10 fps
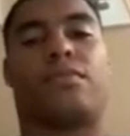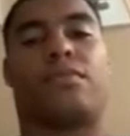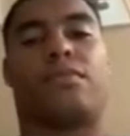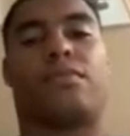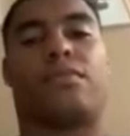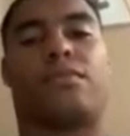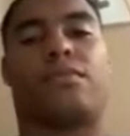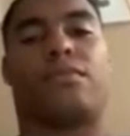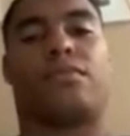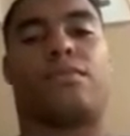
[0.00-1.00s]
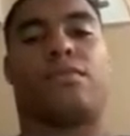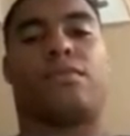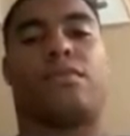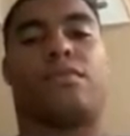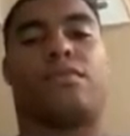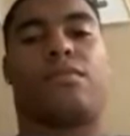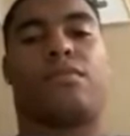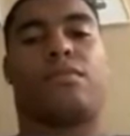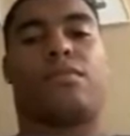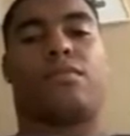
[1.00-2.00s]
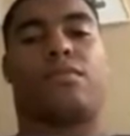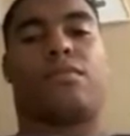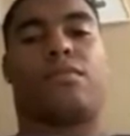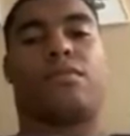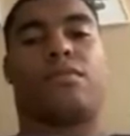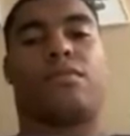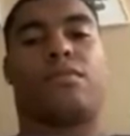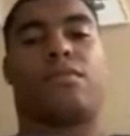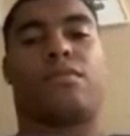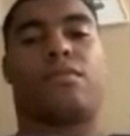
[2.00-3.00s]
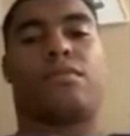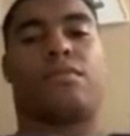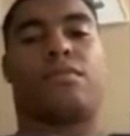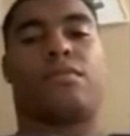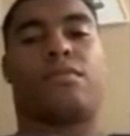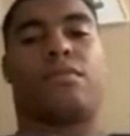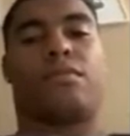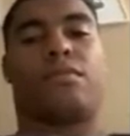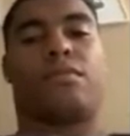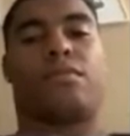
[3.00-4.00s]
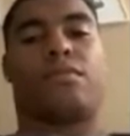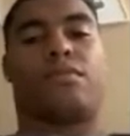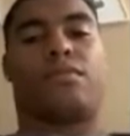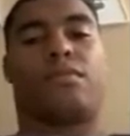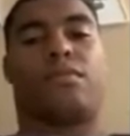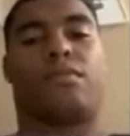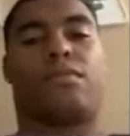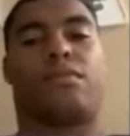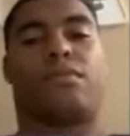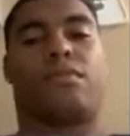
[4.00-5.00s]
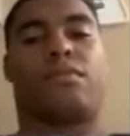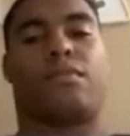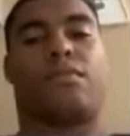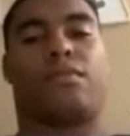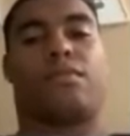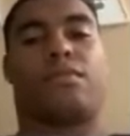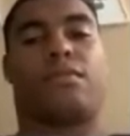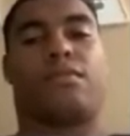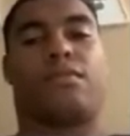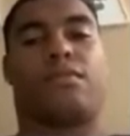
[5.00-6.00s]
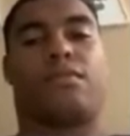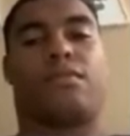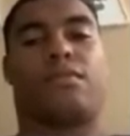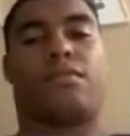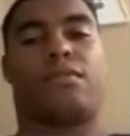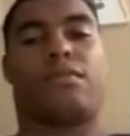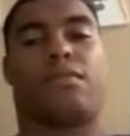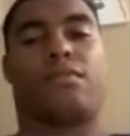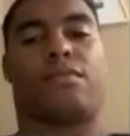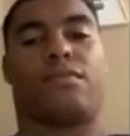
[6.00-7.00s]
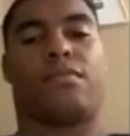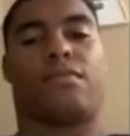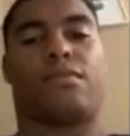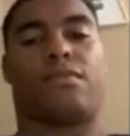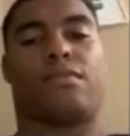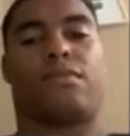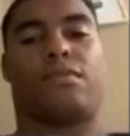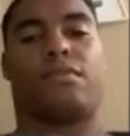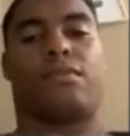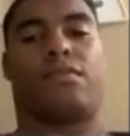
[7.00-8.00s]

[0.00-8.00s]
(not speaking)